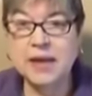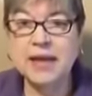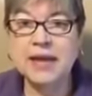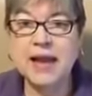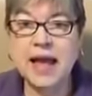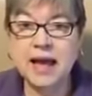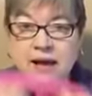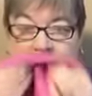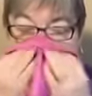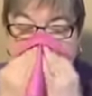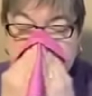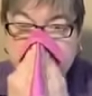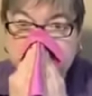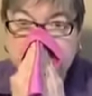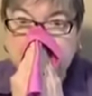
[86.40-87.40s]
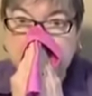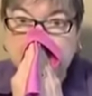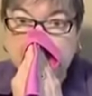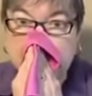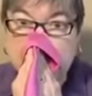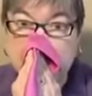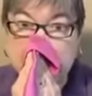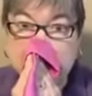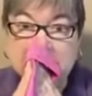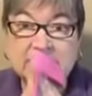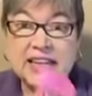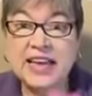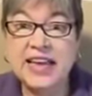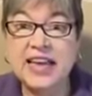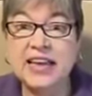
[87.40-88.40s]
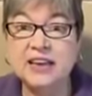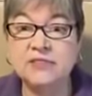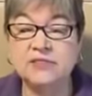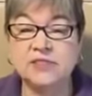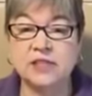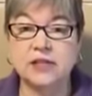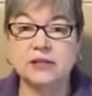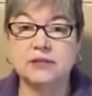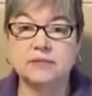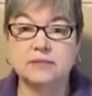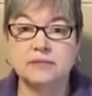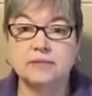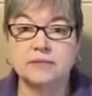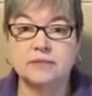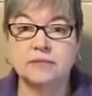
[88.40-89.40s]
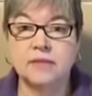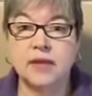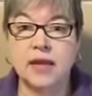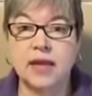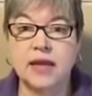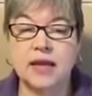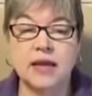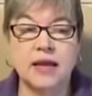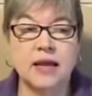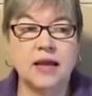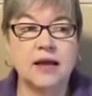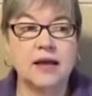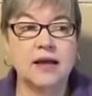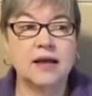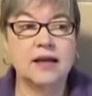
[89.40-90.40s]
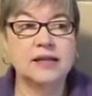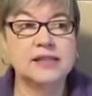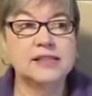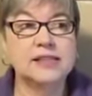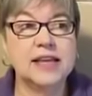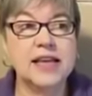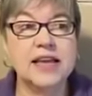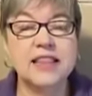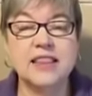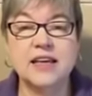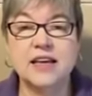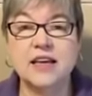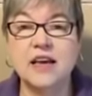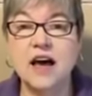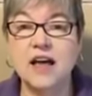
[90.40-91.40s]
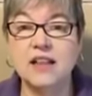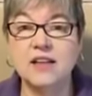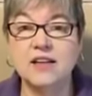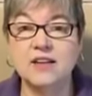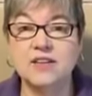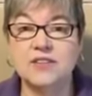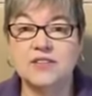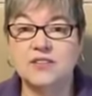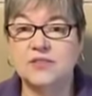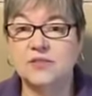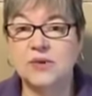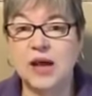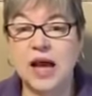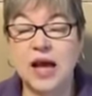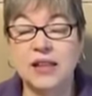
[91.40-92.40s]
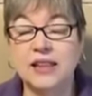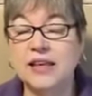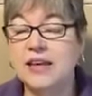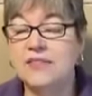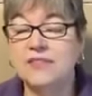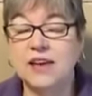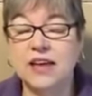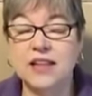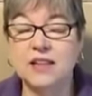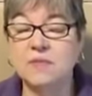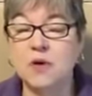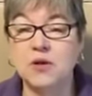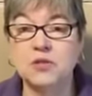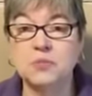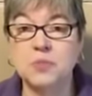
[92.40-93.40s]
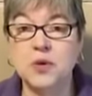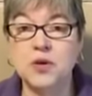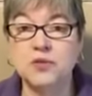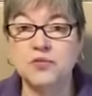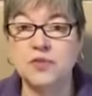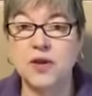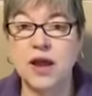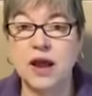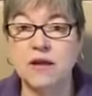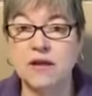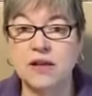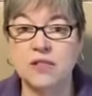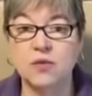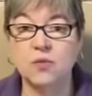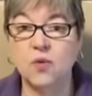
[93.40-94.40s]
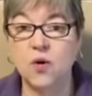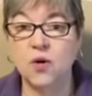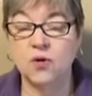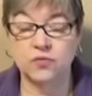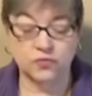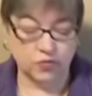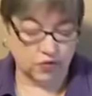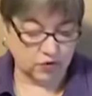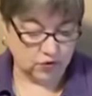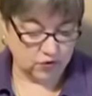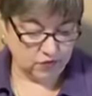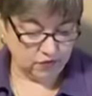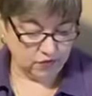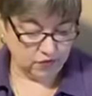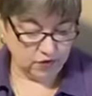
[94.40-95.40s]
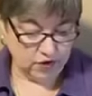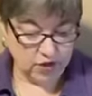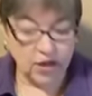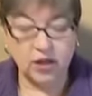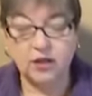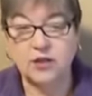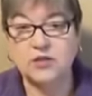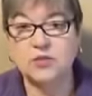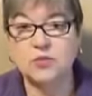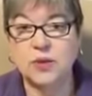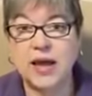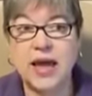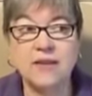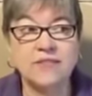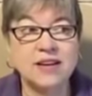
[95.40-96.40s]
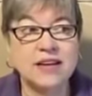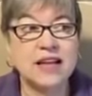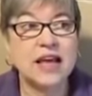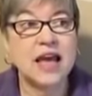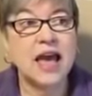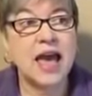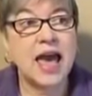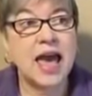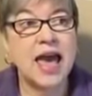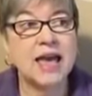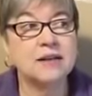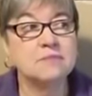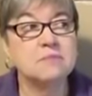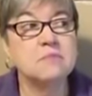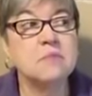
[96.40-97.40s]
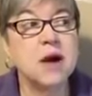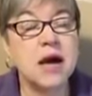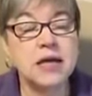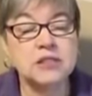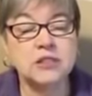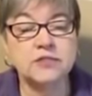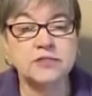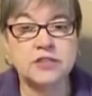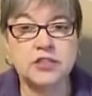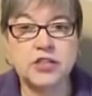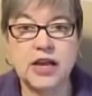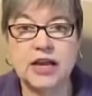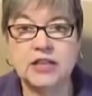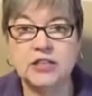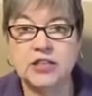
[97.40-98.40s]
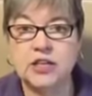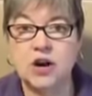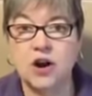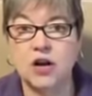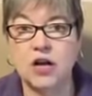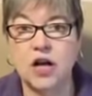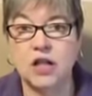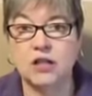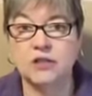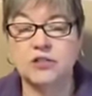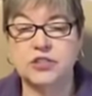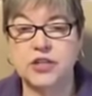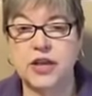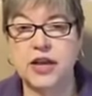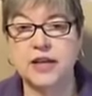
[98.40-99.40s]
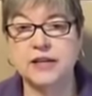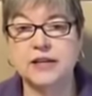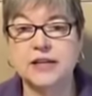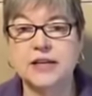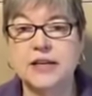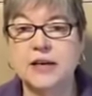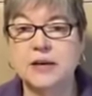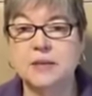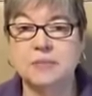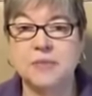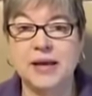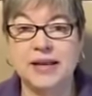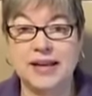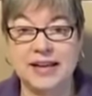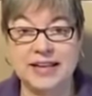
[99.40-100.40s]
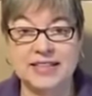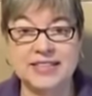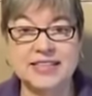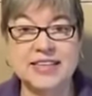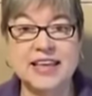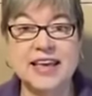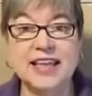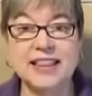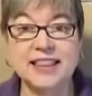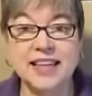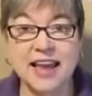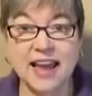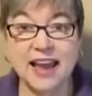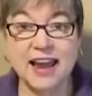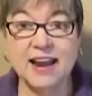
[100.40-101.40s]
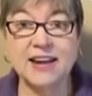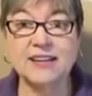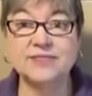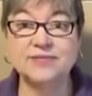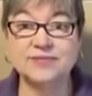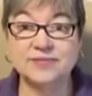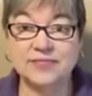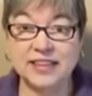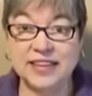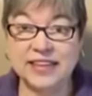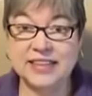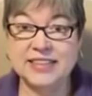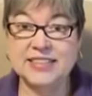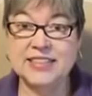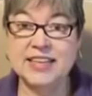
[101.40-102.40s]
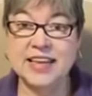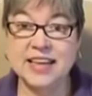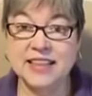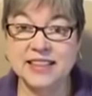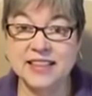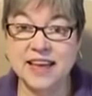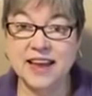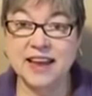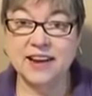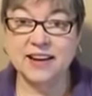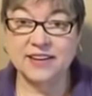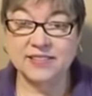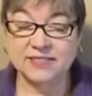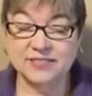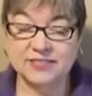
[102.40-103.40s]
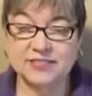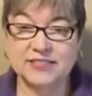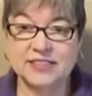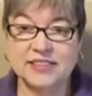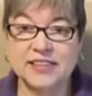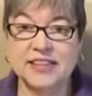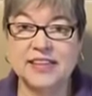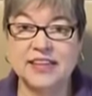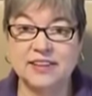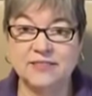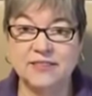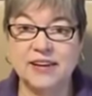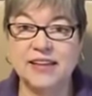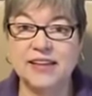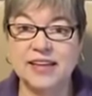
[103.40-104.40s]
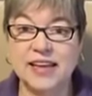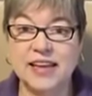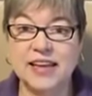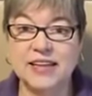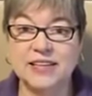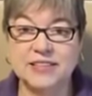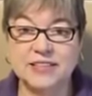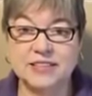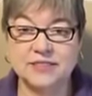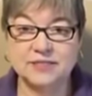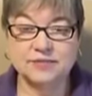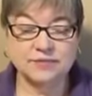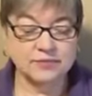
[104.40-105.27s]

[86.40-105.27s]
out in the leaves and seeing the colors. I live in the most beautiful area in the world for colors. We haven't had much of a change in our colors yet, but it's getting there. It's getting there. It really is.